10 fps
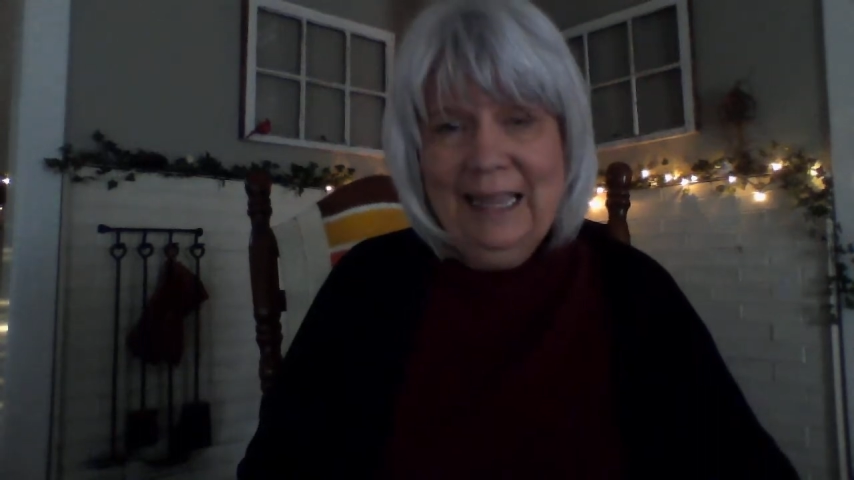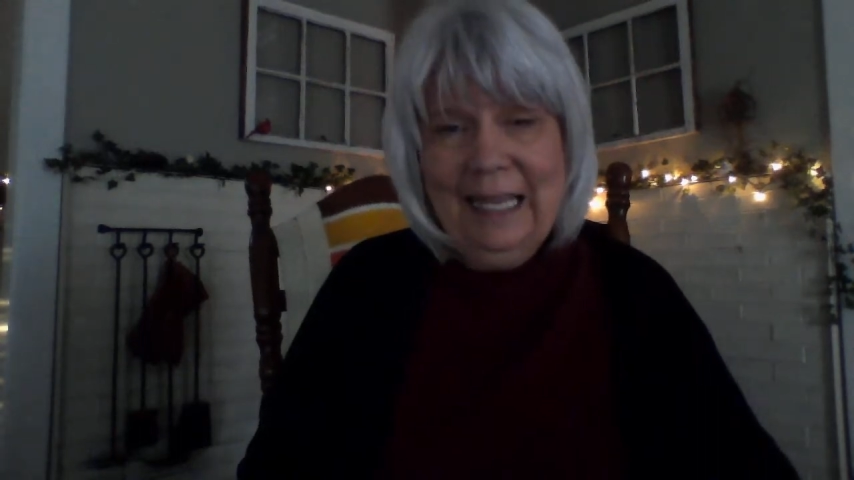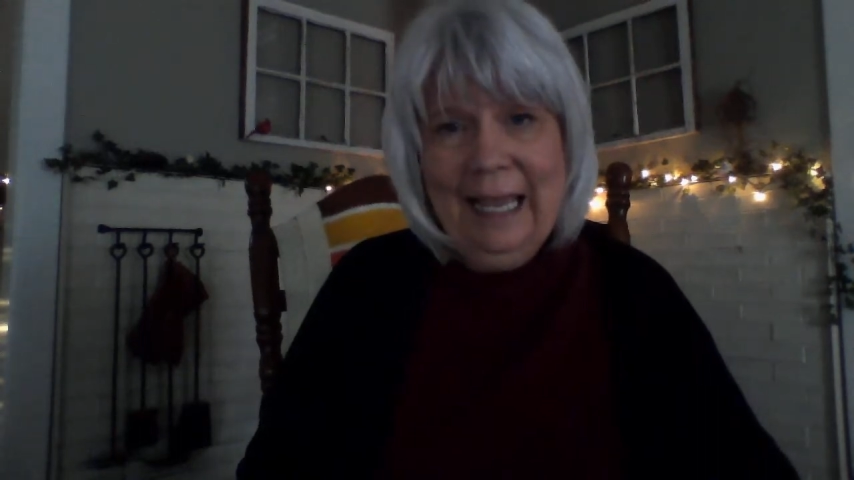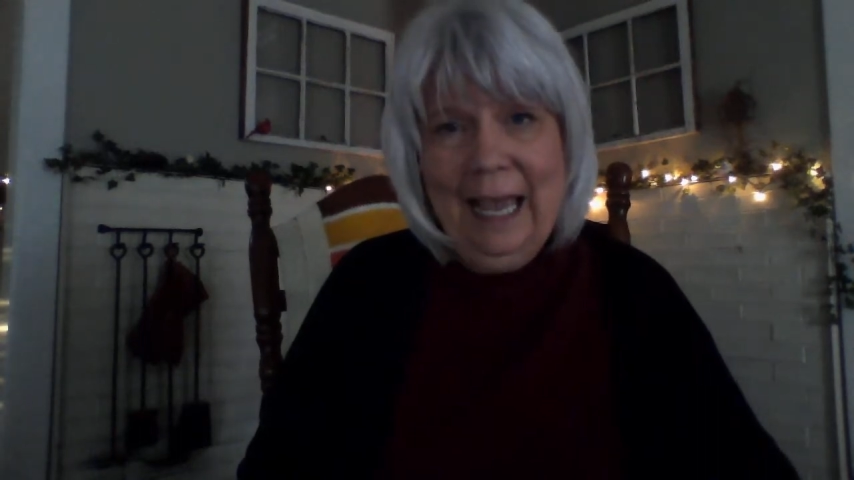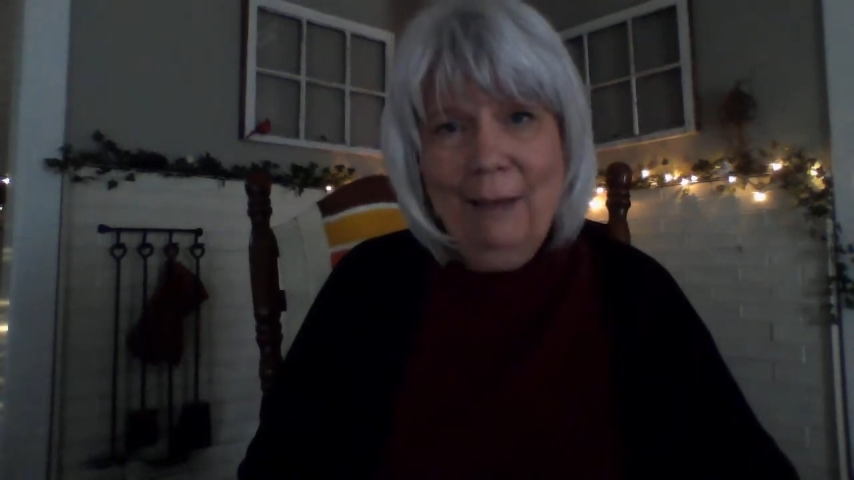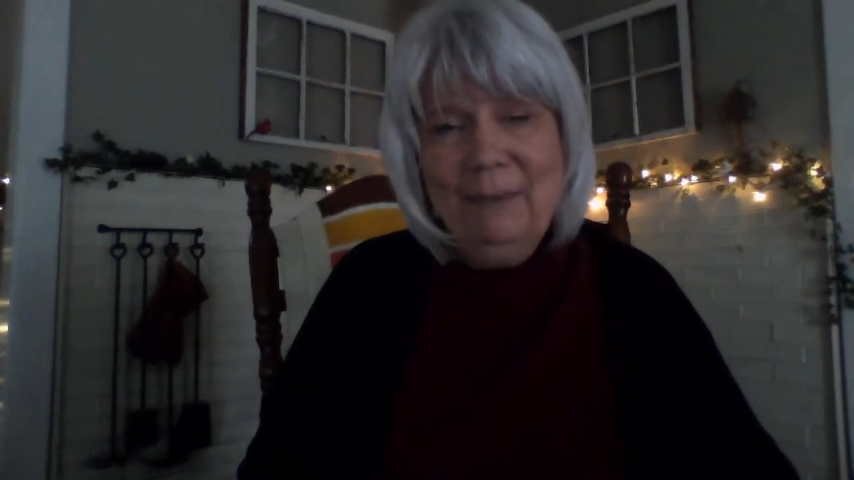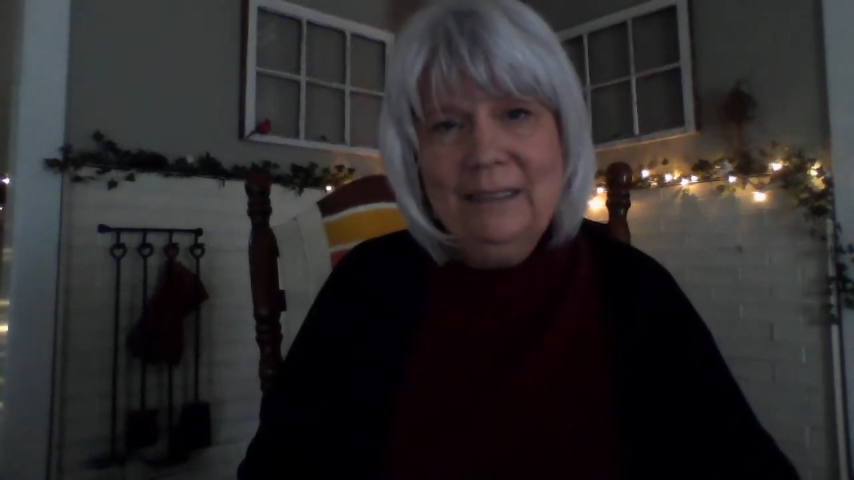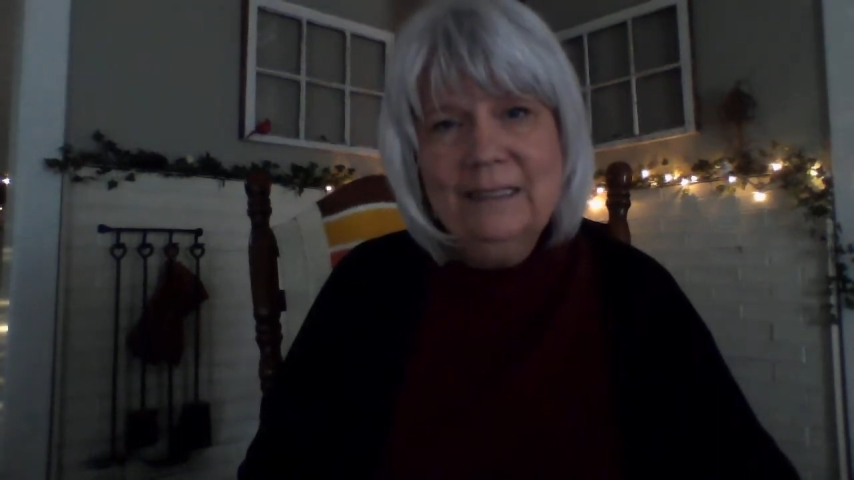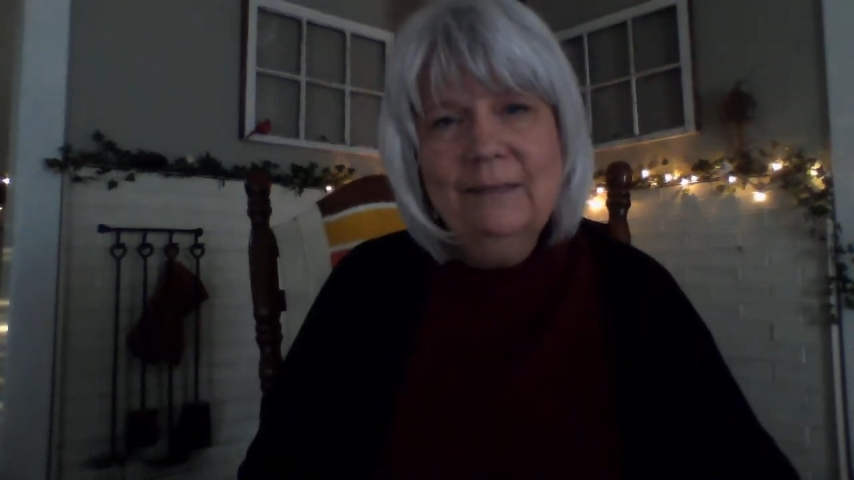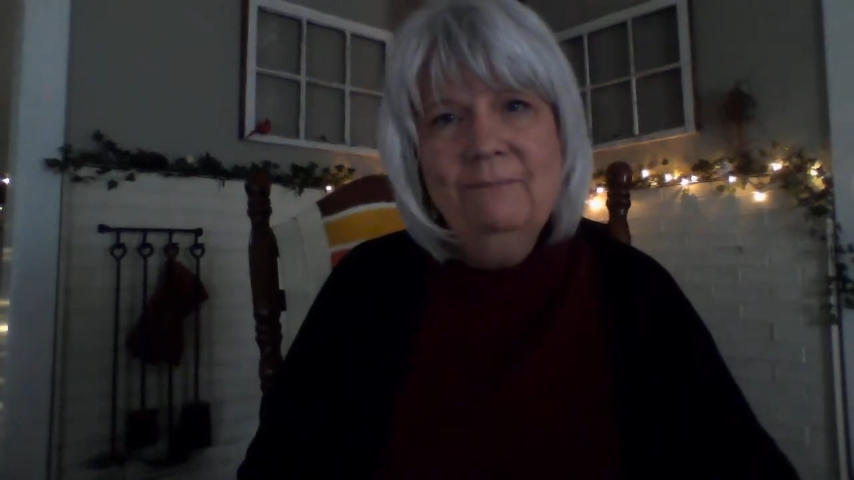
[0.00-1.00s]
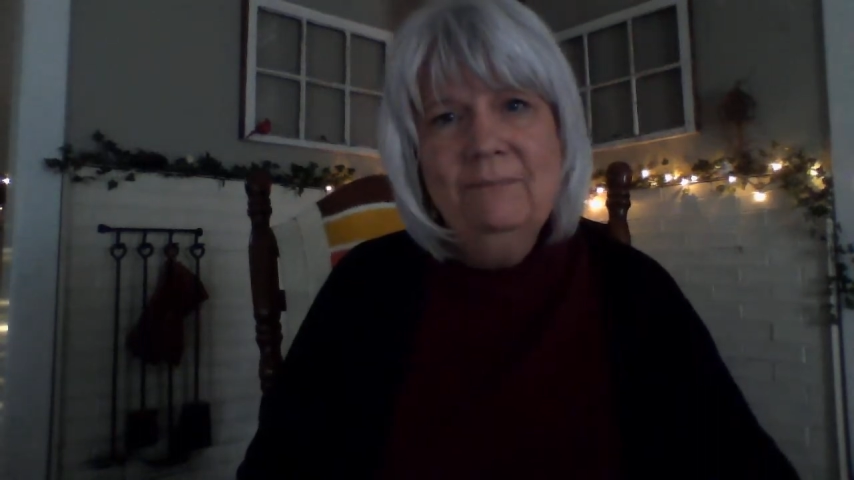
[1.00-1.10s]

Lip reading: thing happens.